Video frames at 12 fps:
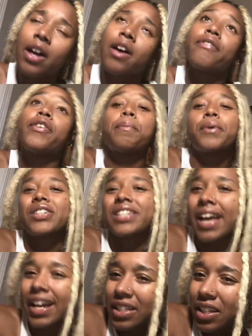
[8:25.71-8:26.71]
feel
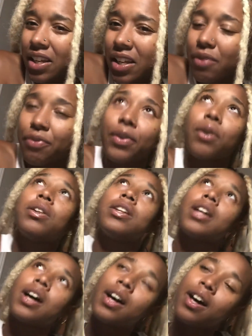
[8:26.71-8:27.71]
protected, feel
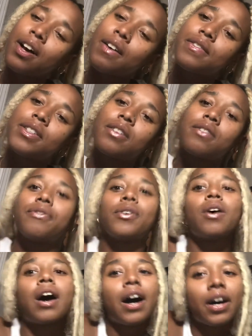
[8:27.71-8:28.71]
loved,
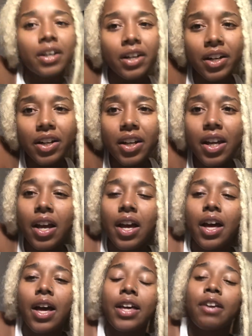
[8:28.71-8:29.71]
feel honored,
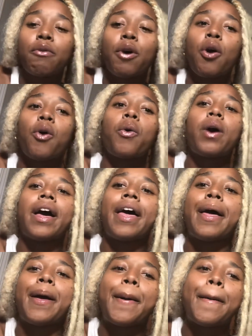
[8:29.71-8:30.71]

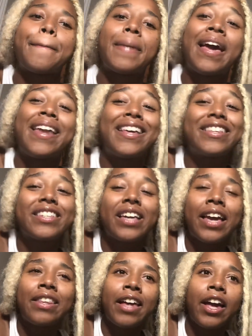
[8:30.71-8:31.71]
and
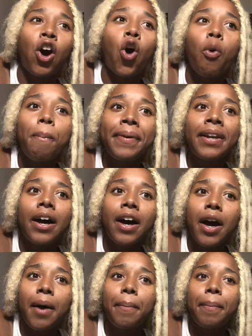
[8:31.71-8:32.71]
they open
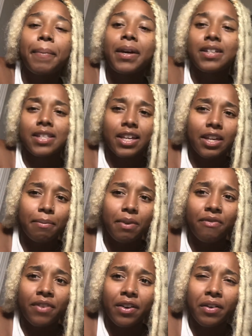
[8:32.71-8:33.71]
up because they can be
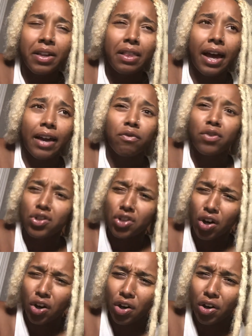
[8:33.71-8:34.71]
very like
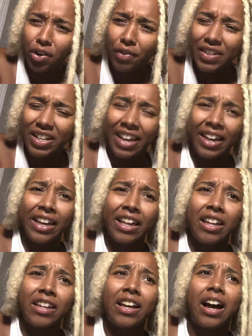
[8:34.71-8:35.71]
reserved
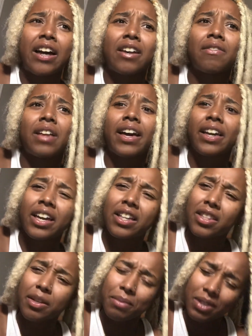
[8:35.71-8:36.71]
and kind of like in
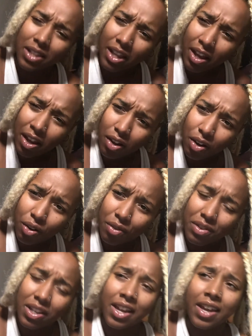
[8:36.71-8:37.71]

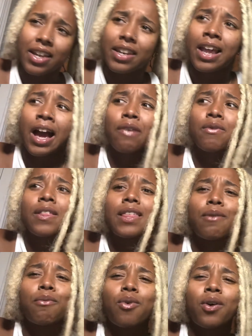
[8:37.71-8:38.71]
themselves and not really
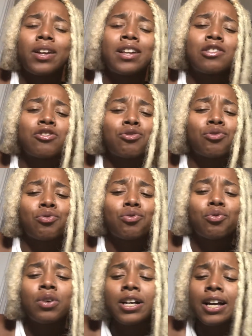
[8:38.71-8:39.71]
wanting
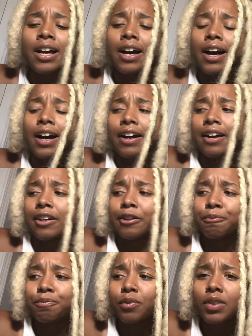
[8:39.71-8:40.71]
to,
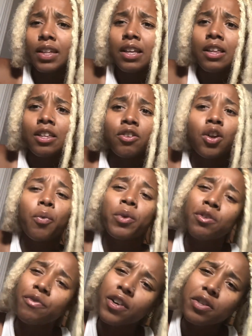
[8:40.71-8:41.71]
when
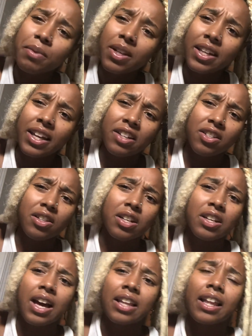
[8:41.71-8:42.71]
you first meet a Cancer, they're
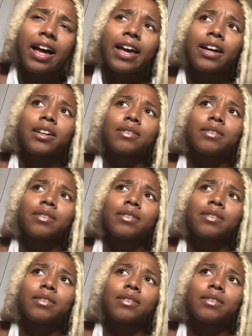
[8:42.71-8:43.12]
not like